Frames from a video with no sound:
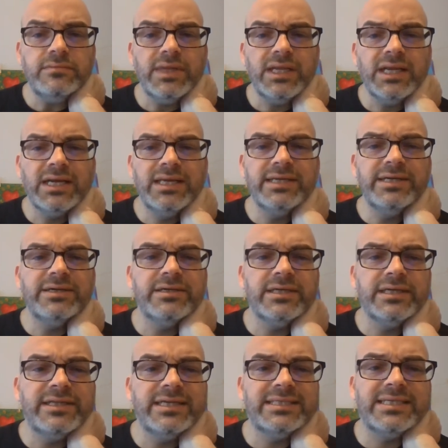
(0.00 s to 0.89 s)

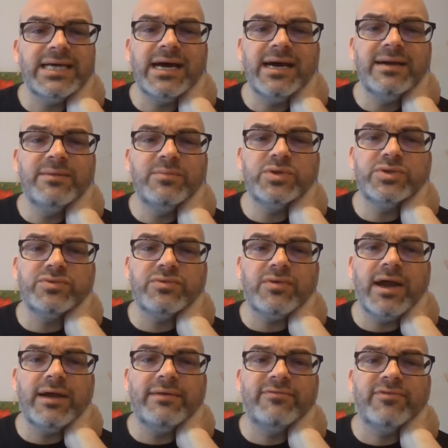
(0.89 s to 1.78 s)
Clearly, the time was
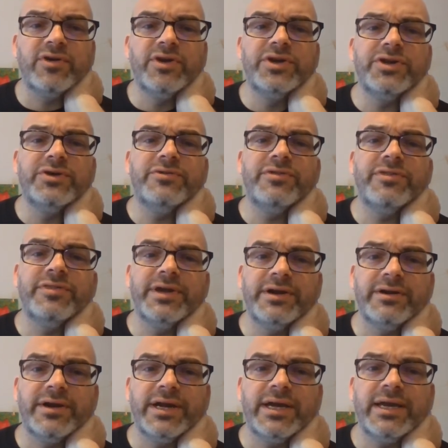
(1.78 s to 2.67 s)
ripe for a new
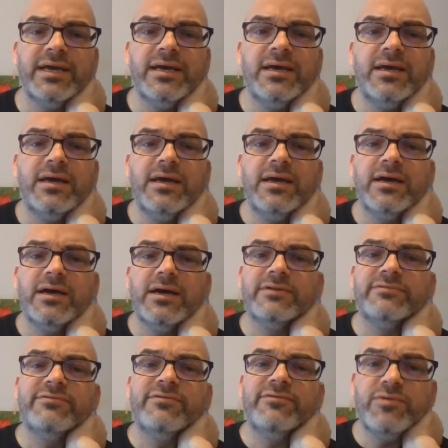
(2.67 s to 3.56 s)
theory.
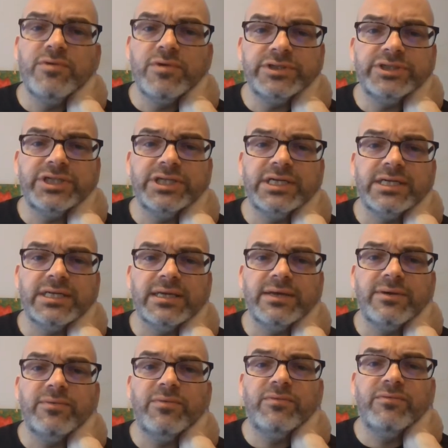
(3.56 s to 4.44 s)

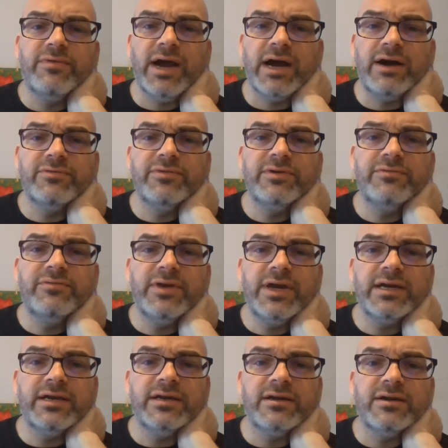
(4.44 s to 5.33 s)
Unfortunately, Walfrid
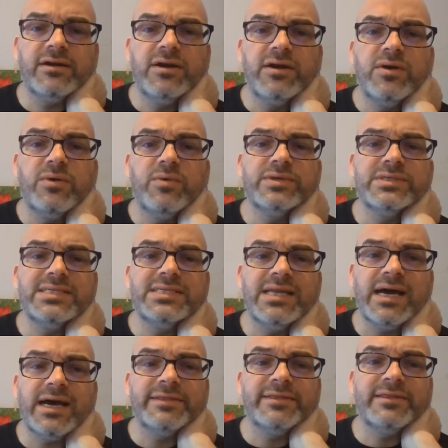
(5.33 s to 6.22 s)
Wegener was
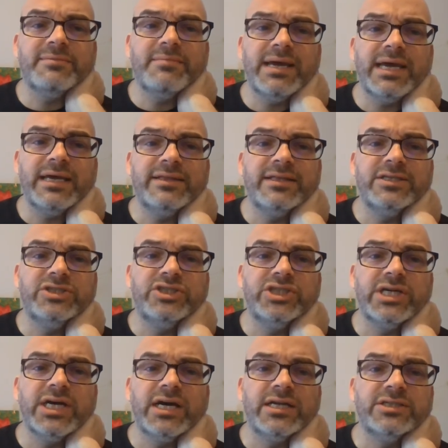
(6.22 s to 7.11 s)
not the man that
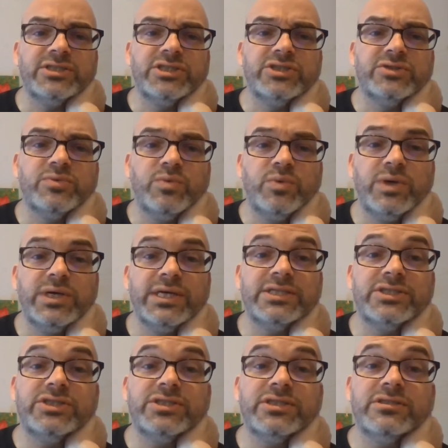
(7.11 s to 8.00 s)
geologists
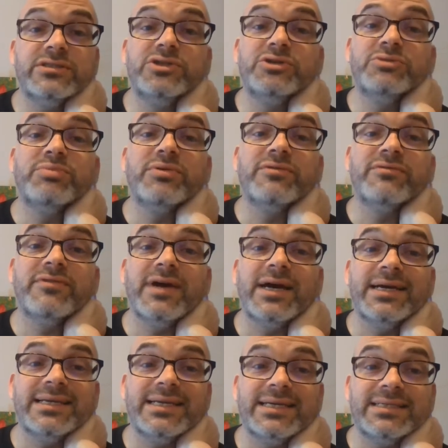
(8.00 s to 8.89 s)
wished to
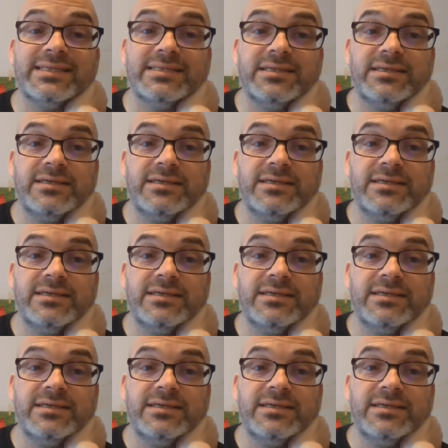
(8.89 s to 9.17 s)
provide it.